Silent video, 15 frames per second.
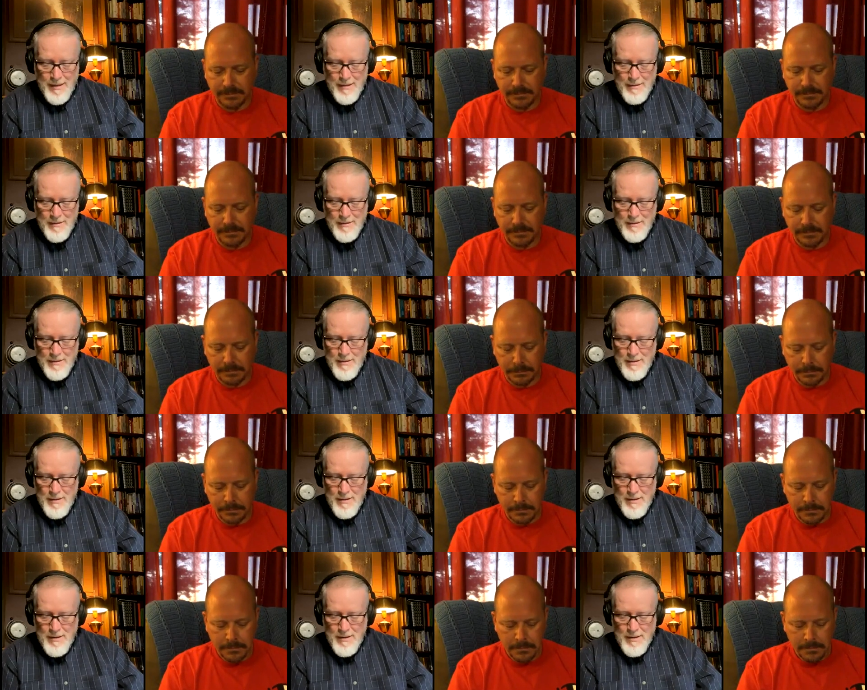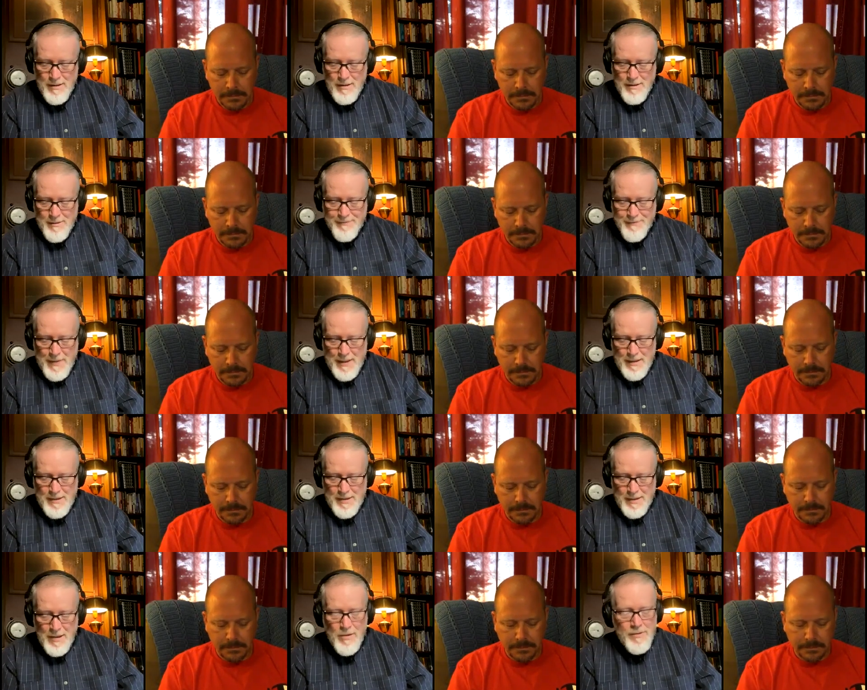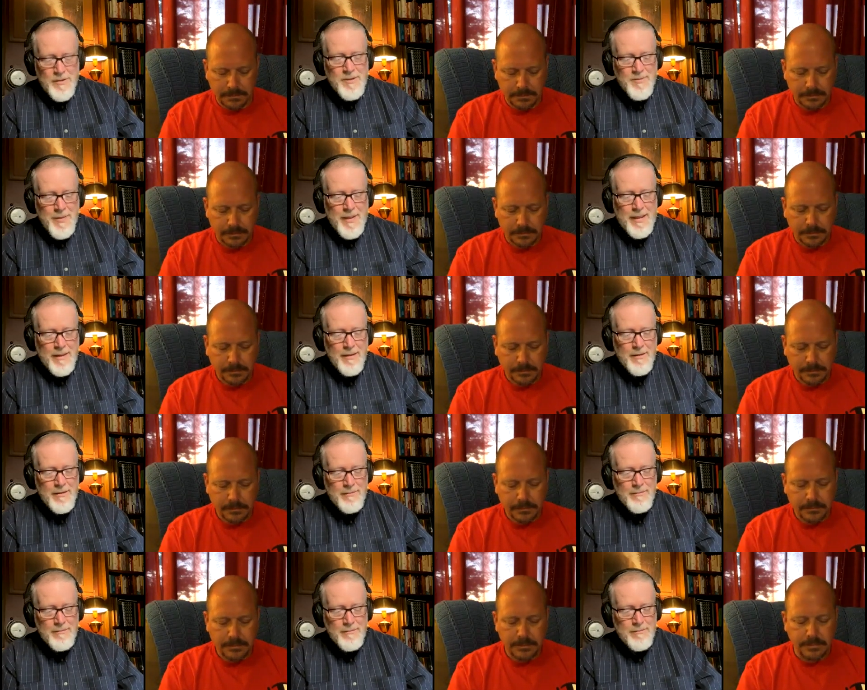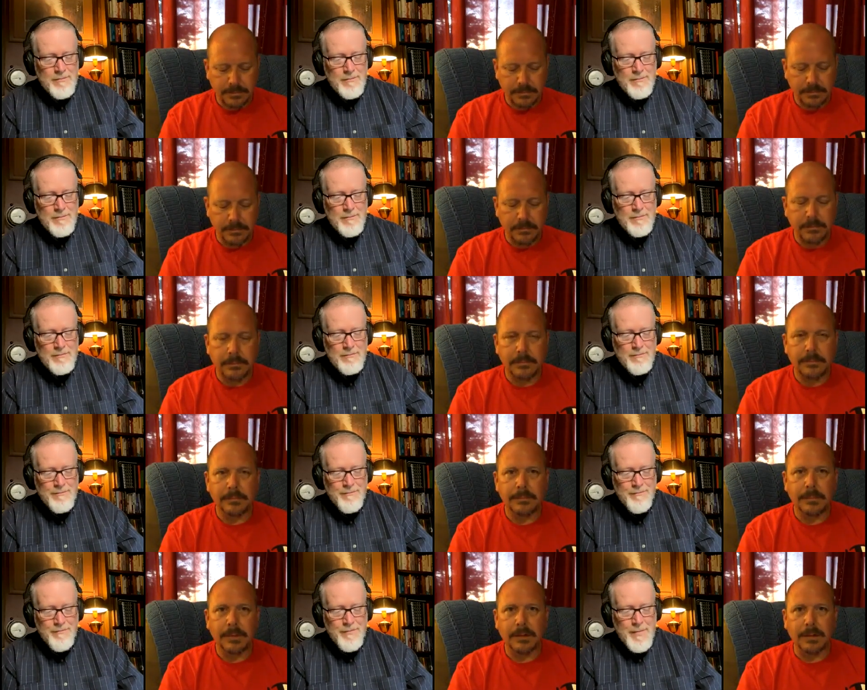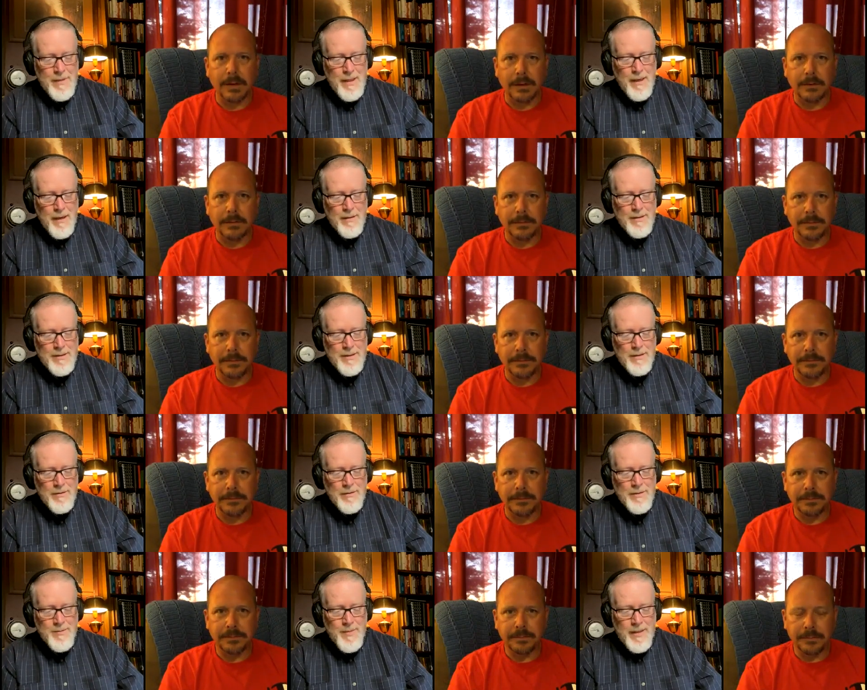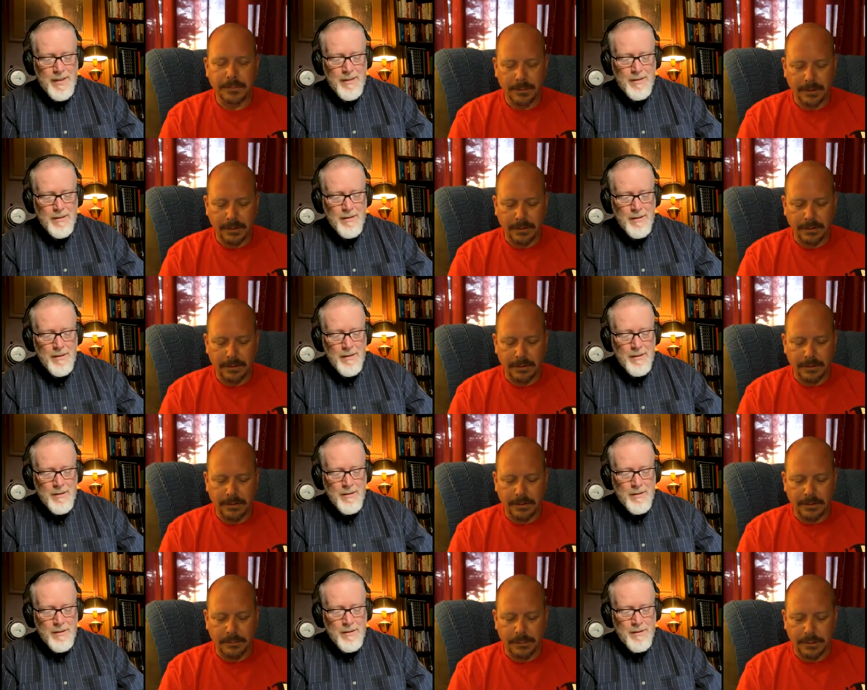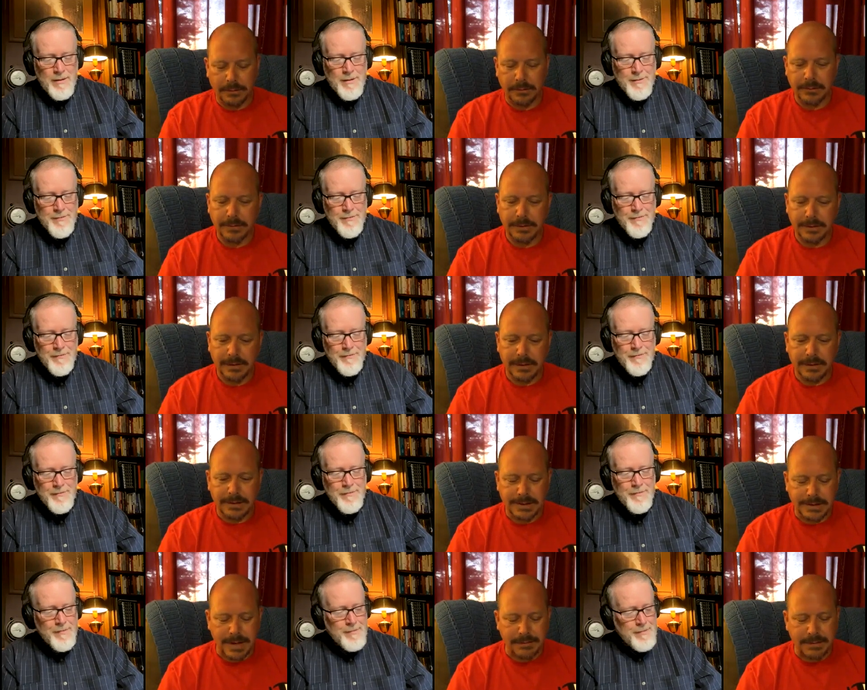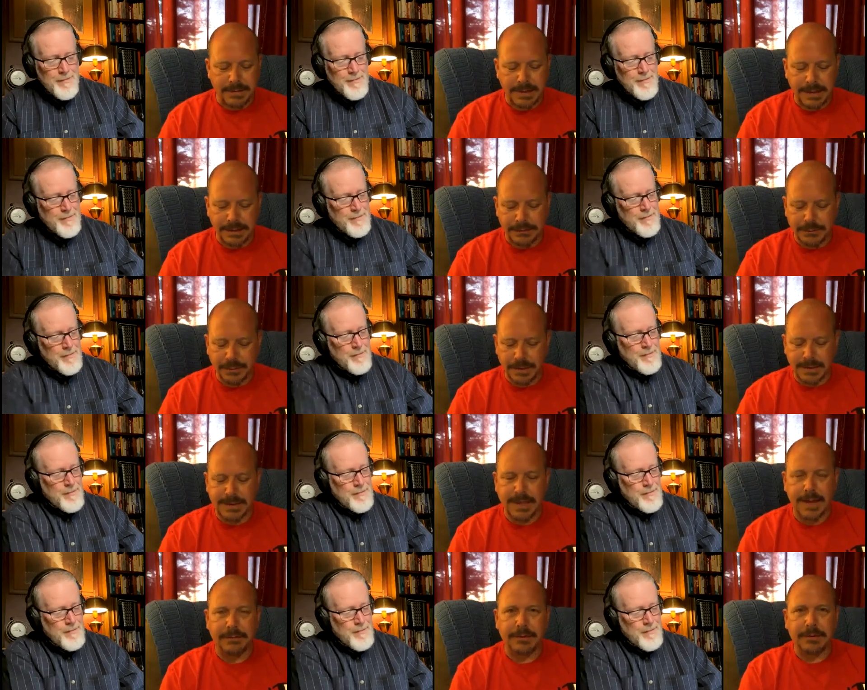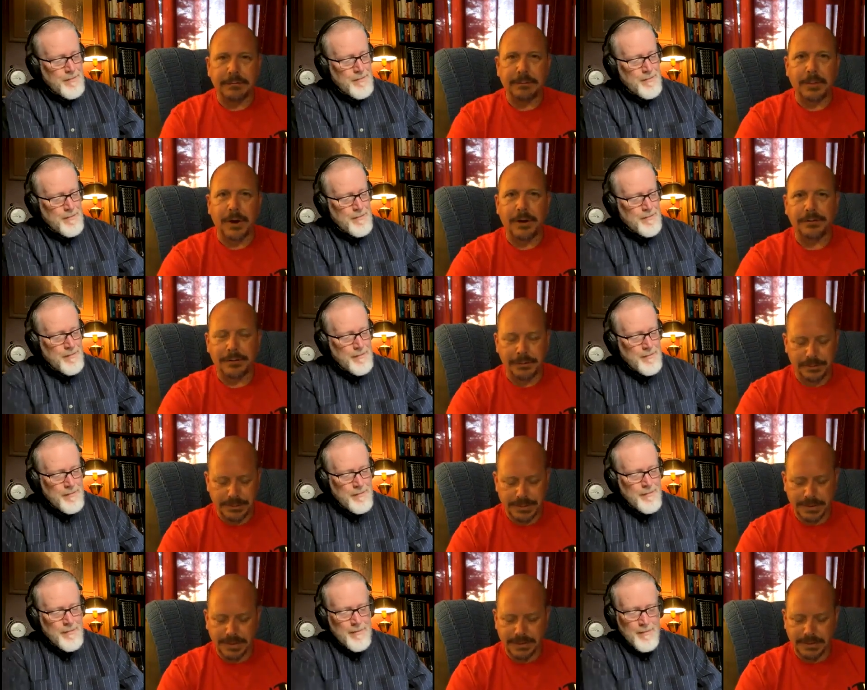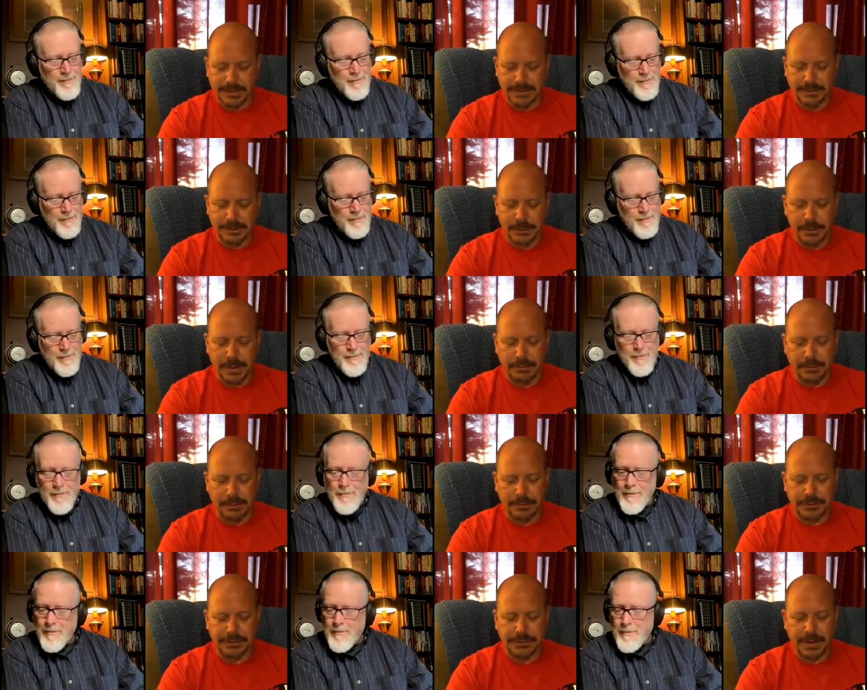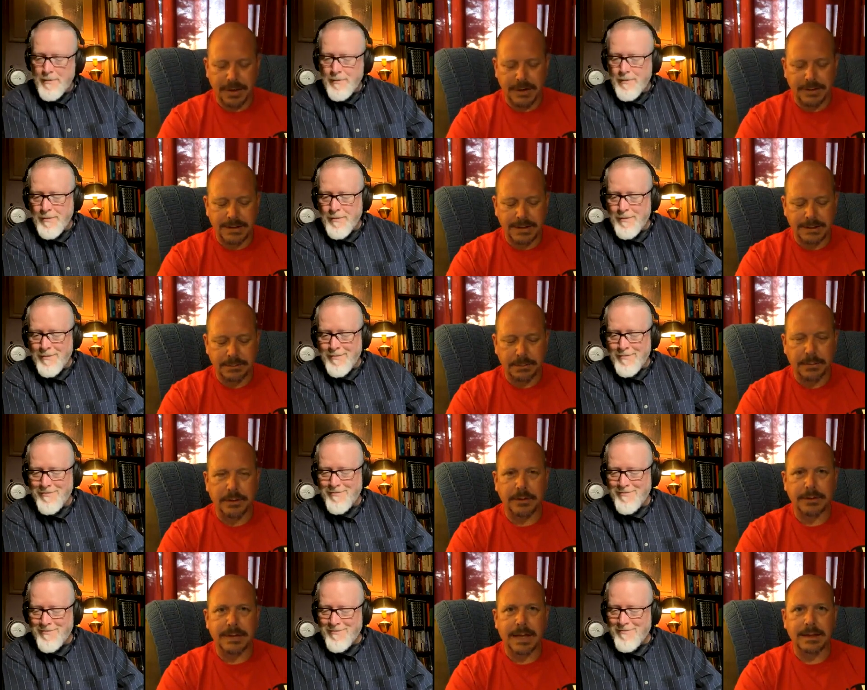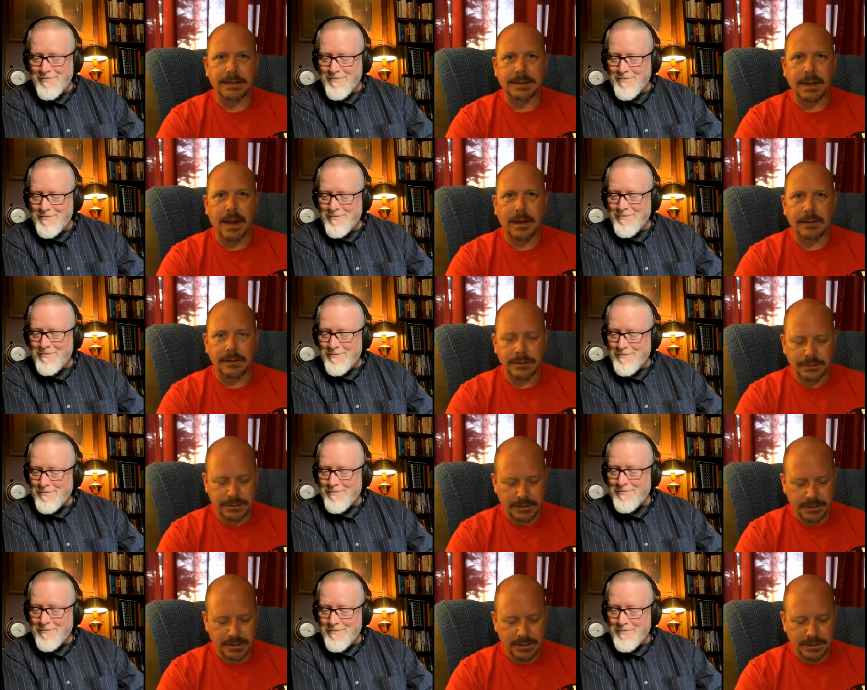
Speaker 1: uh, slow to speak. Yeah. Yeah, slow to speak.
Speaker 2: So seventeen twenty seven of Proverbs says, "Whoever restrains his words has knowledge, mm.